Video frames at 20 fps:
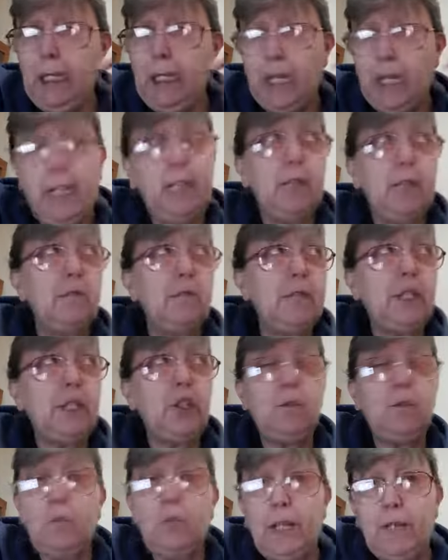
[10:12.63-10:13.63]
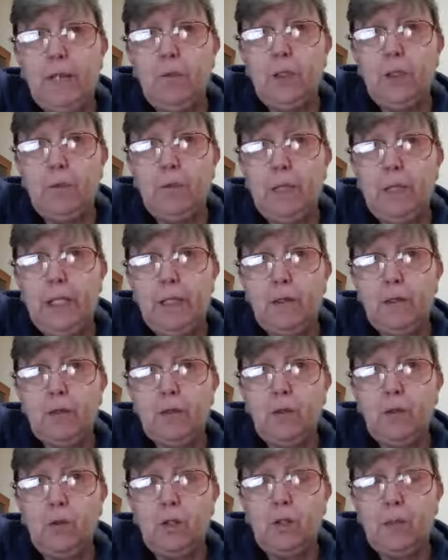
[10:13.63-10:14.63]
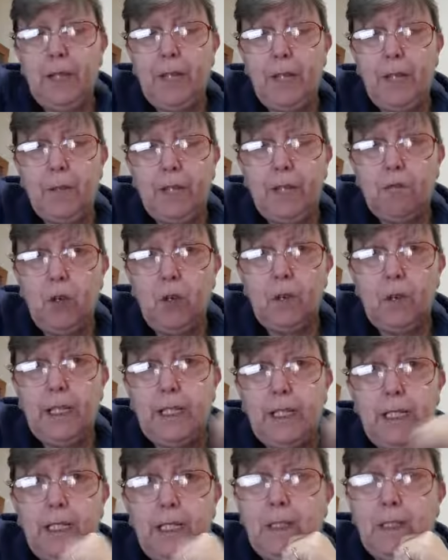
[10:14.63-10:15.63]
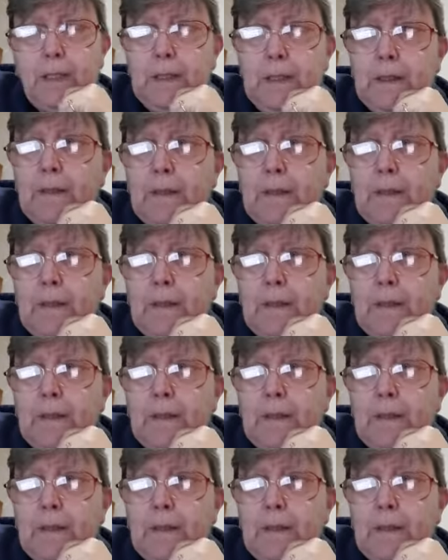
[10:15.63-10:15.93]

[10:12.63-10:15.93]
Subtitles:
the Hinkler region when it was being talked about, being rolled out here,